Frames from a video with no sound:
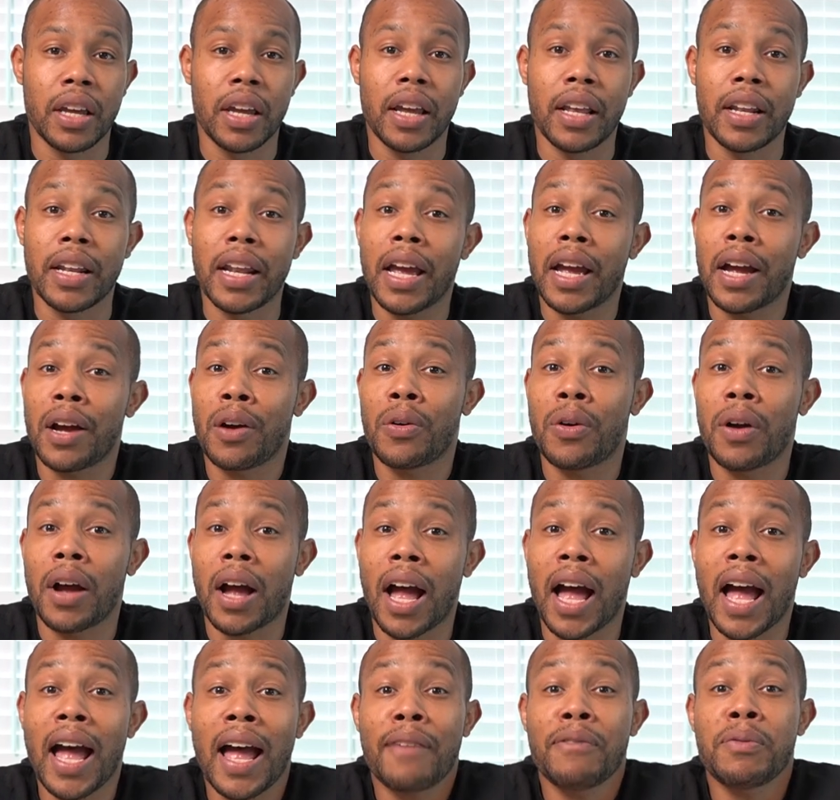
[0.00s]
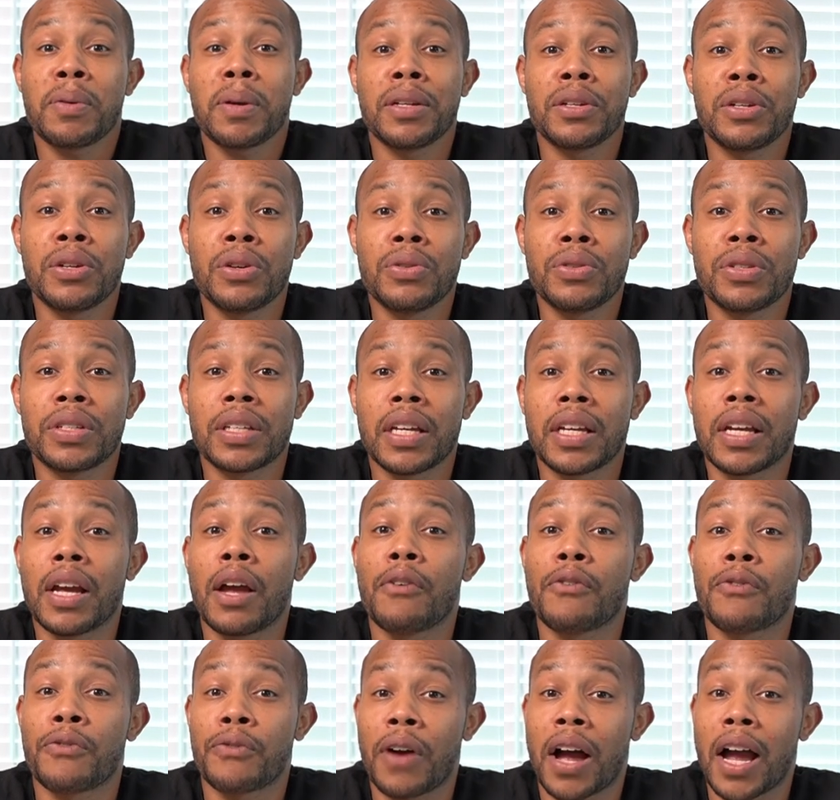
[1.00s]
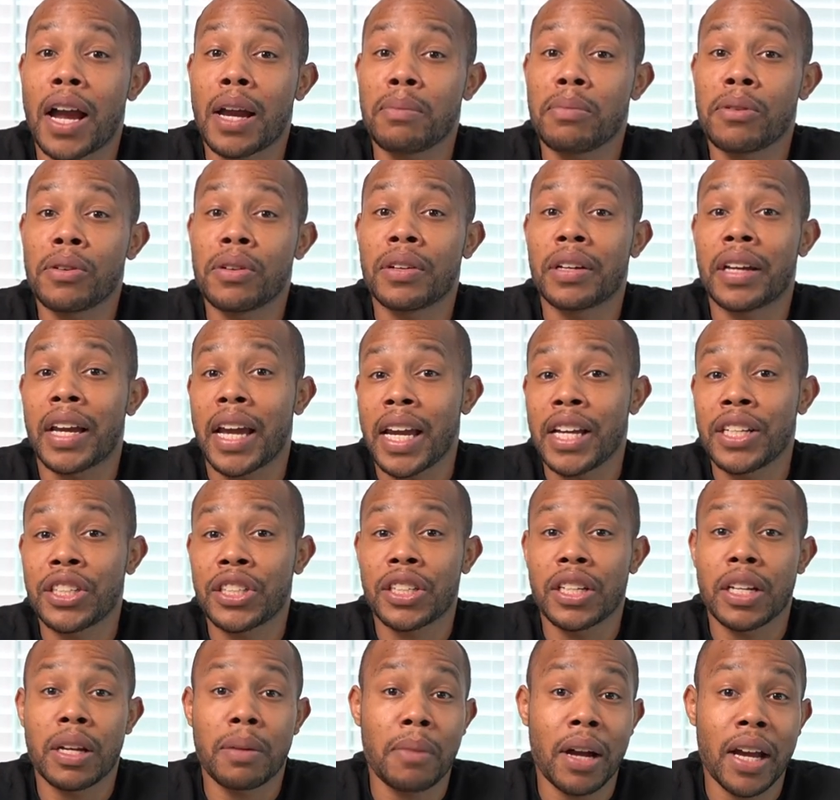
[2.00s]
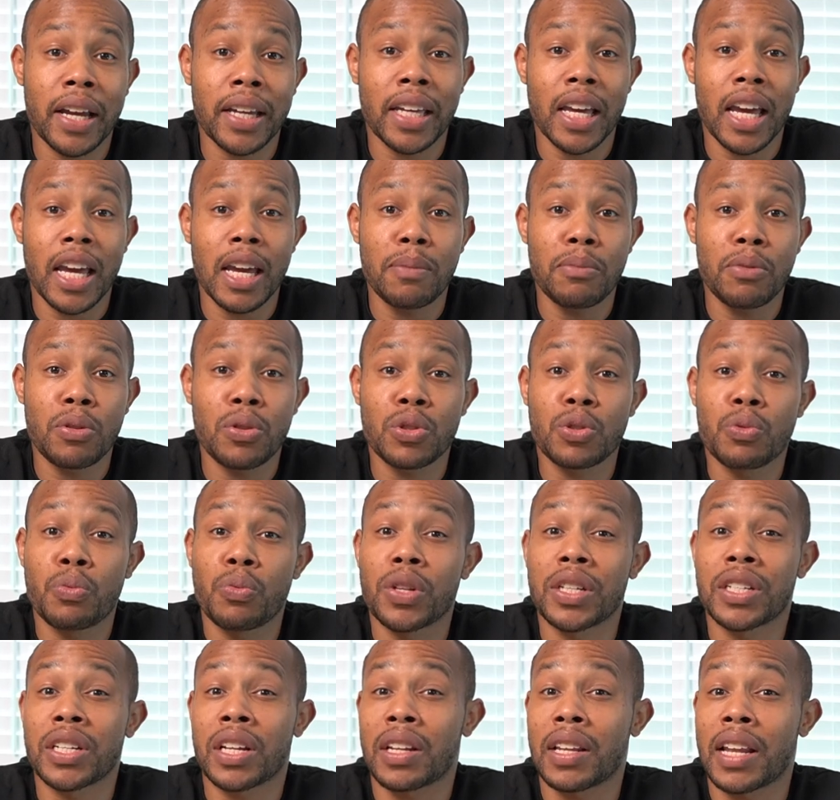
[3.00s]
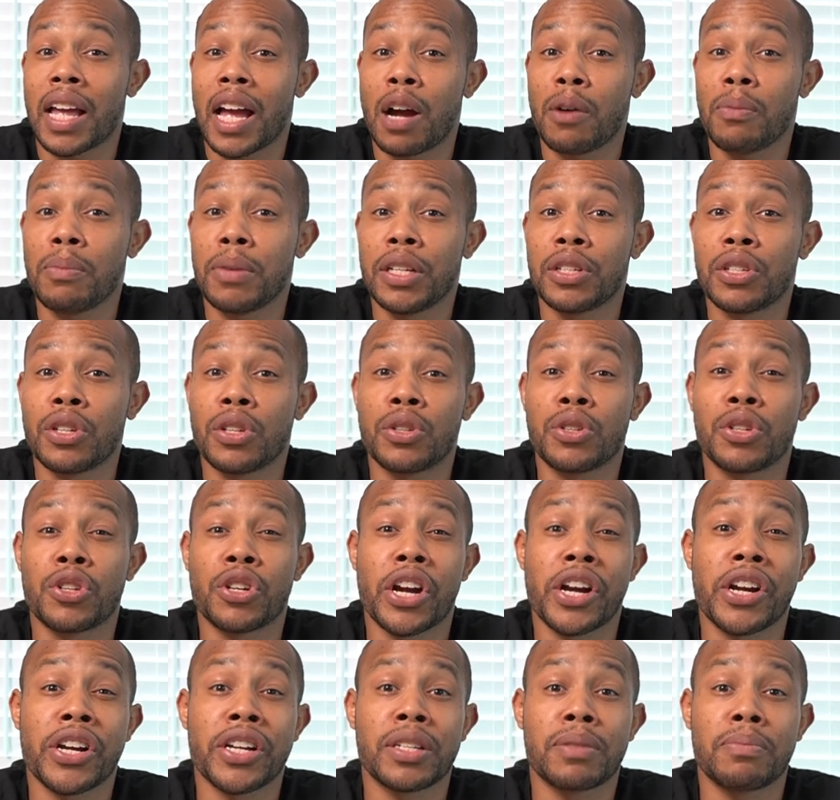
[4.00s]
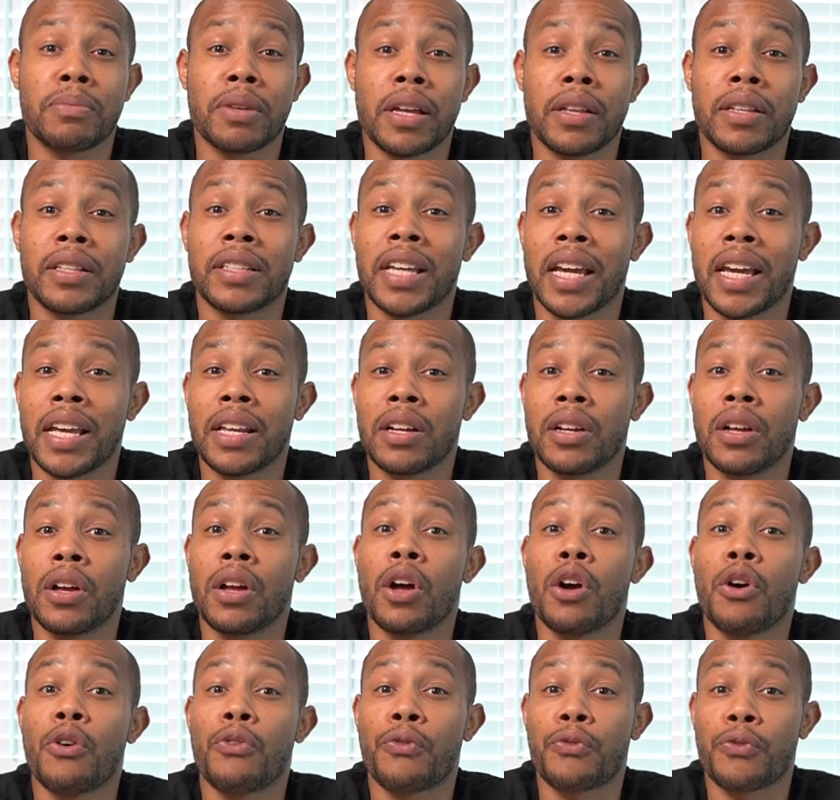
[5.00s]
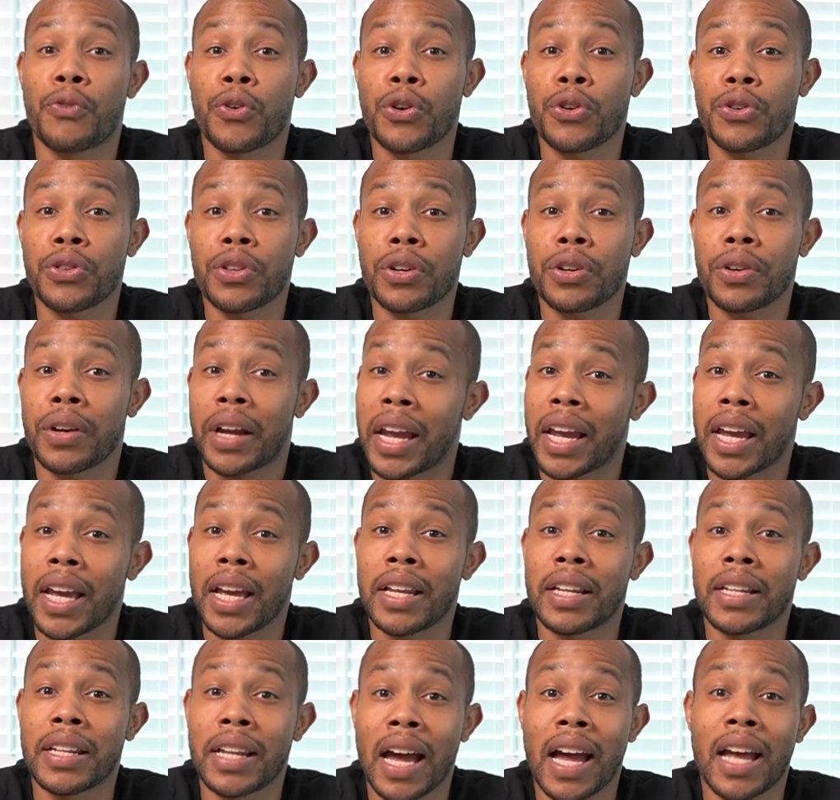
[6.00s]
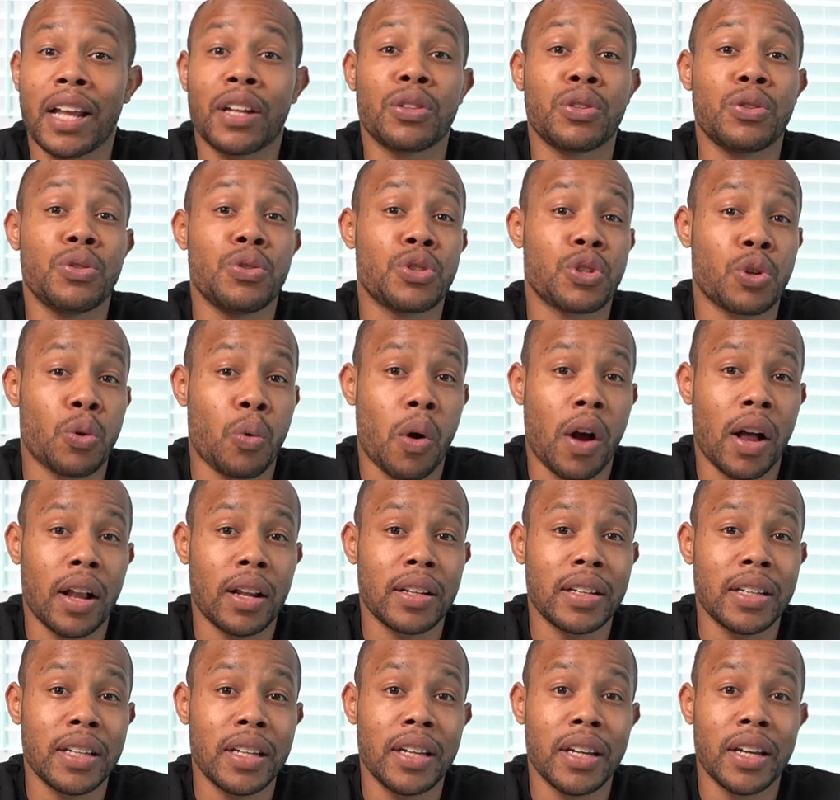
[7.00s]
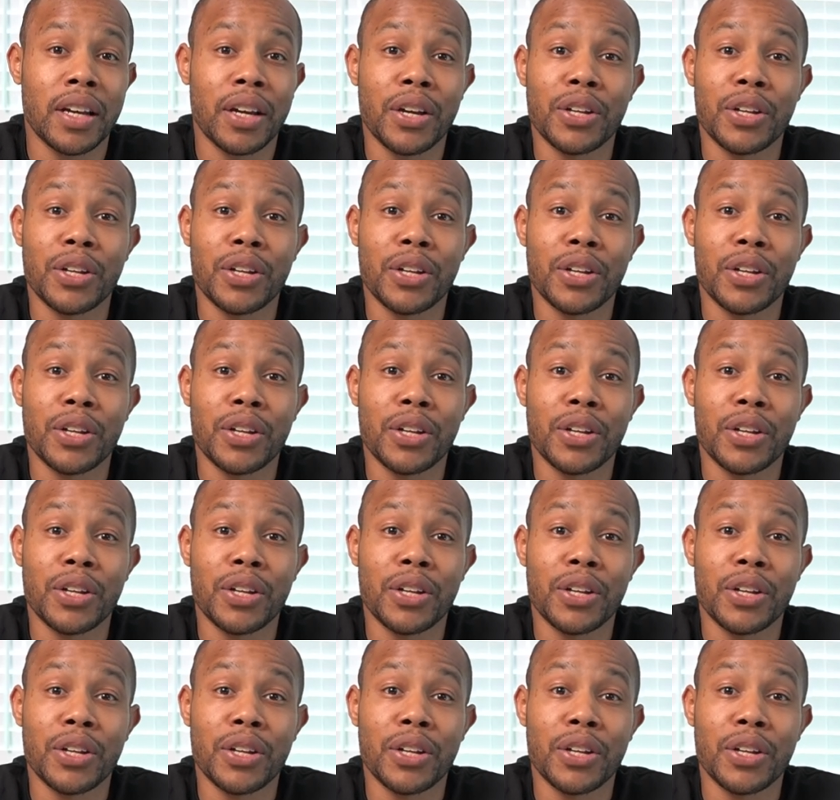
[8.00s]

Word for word: Now, I've been using fiber HDMI cables, which allow me to transmit data further and not lose quality.